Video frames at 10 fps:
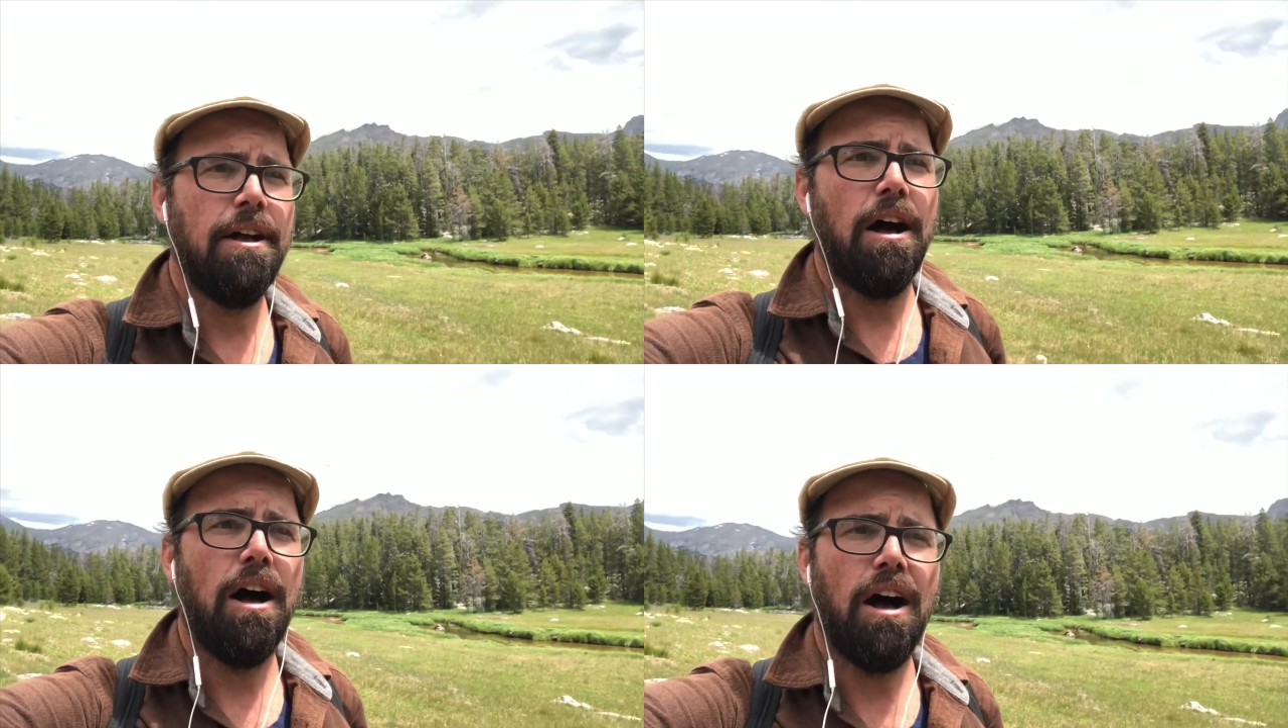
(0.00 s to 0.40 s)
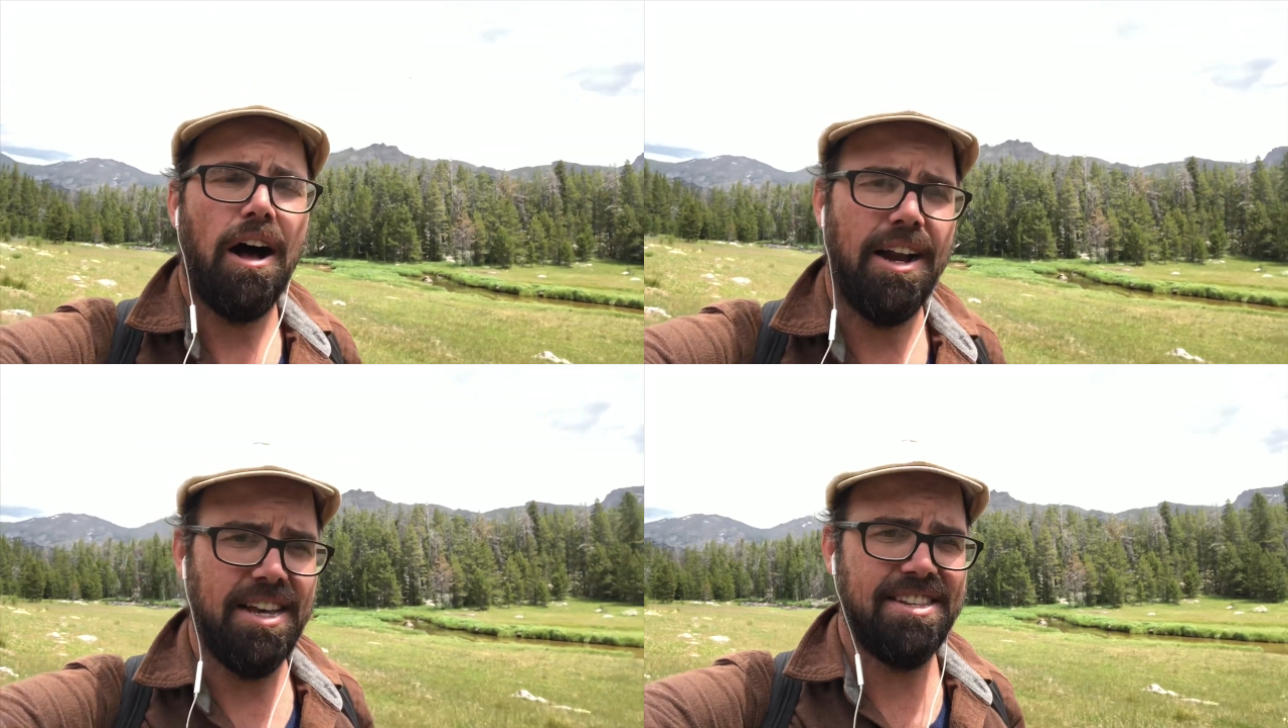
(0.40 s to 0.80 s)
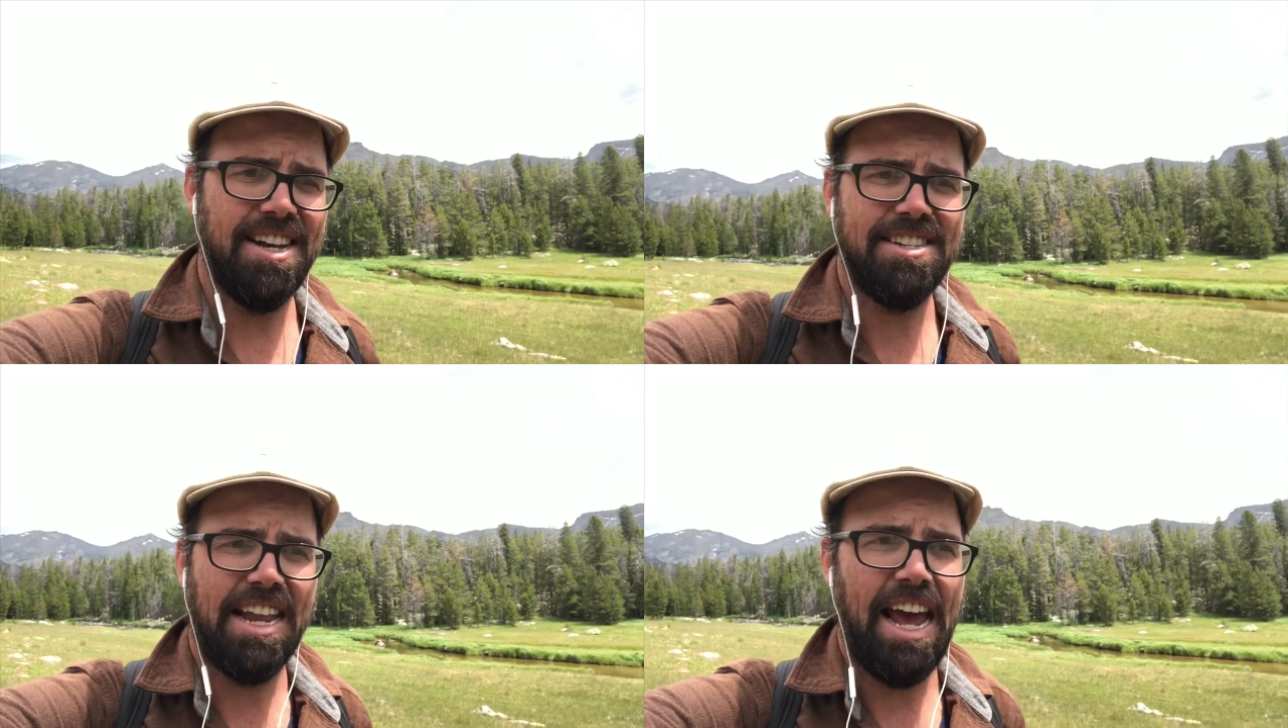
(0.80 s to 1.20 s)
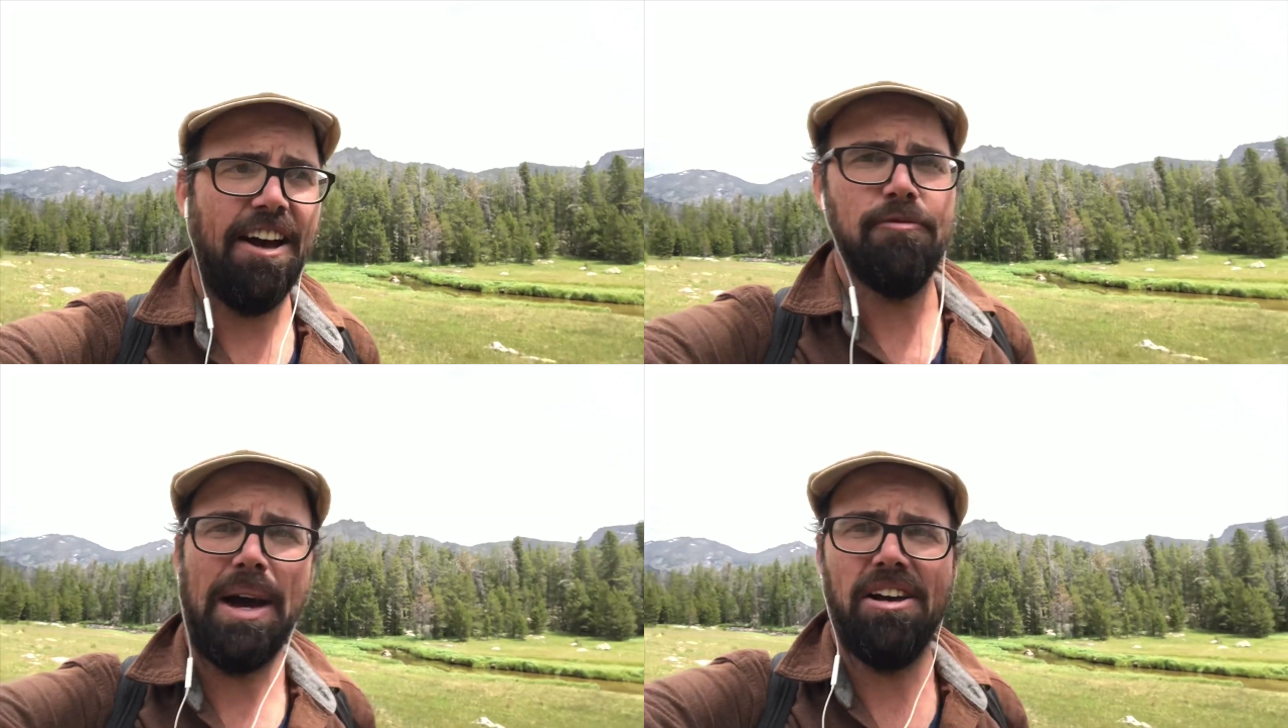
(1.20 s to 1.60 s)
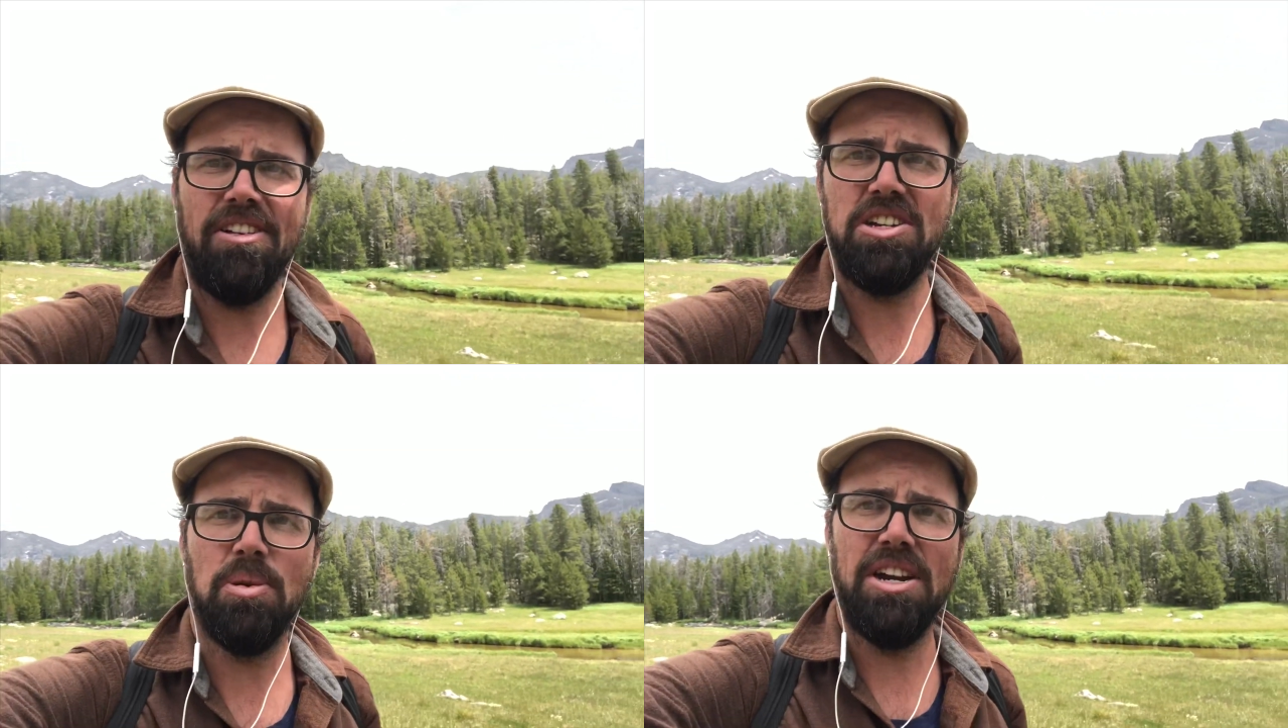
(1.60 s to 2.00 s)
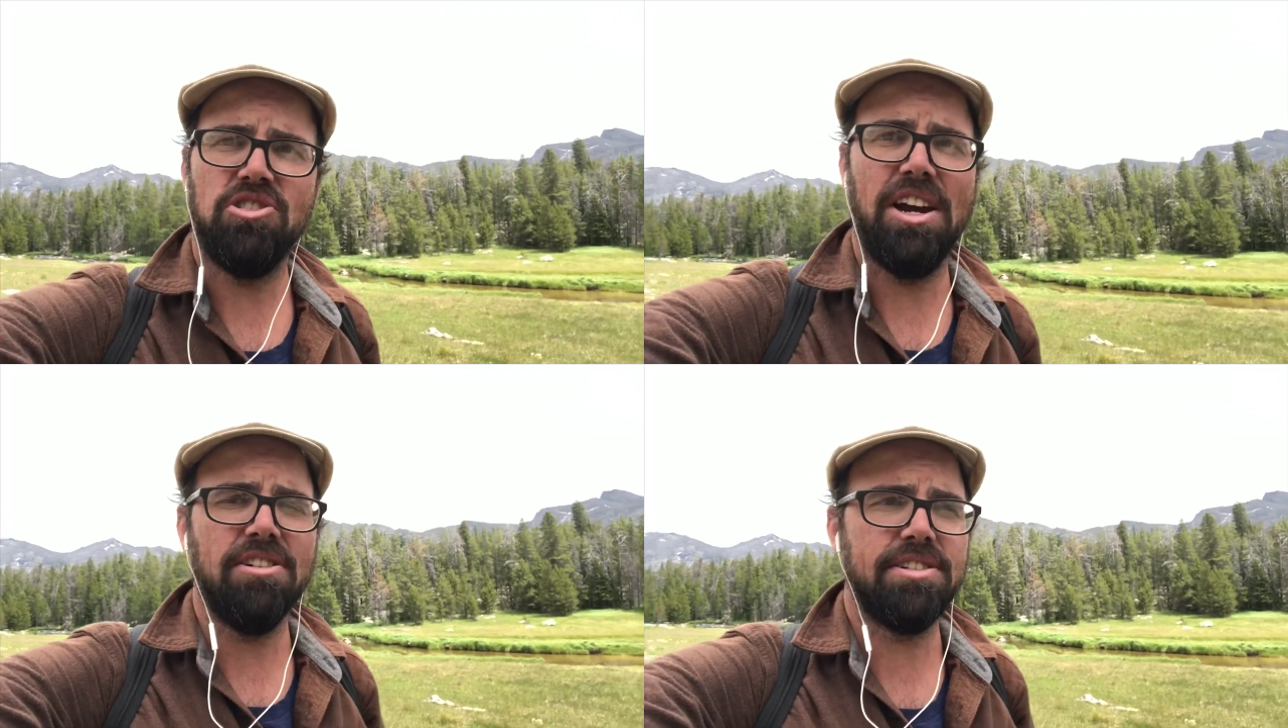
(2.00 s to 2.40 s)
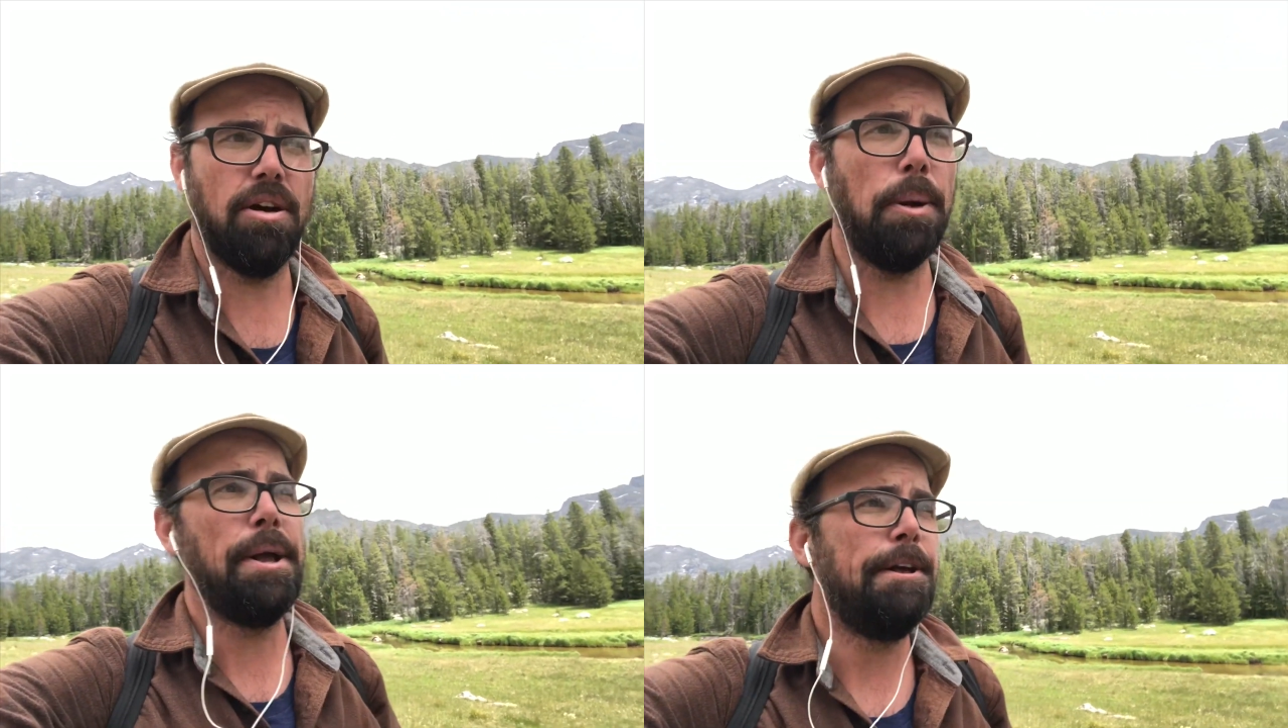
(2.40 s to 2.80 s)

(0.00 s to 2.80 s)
on a 6.5 mile each way trail. So